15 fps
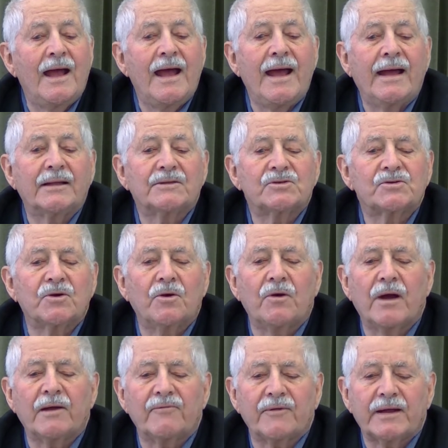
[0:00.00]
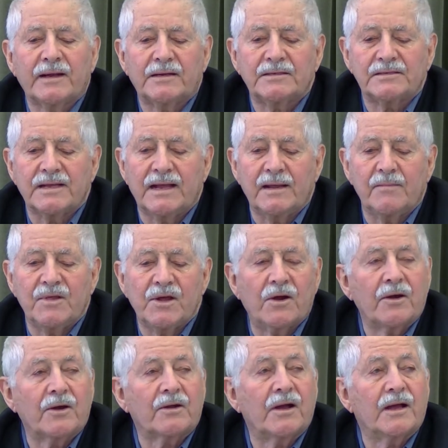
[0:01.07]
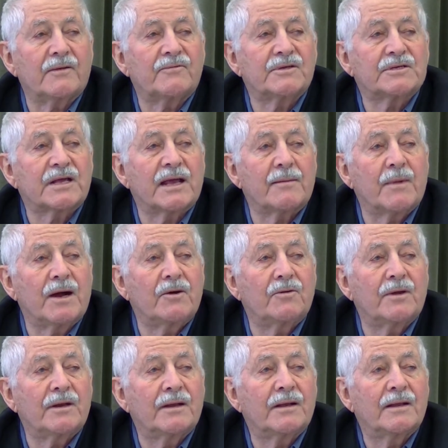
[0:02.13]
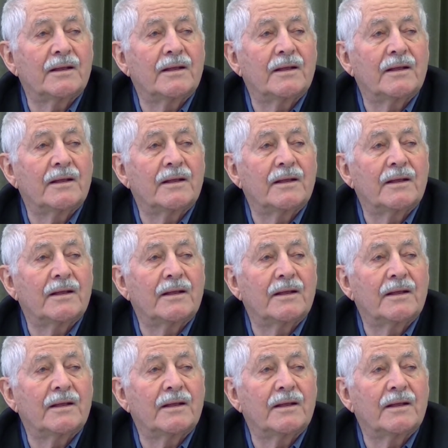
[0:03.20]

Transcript: And so I forget his name, the archivist came out.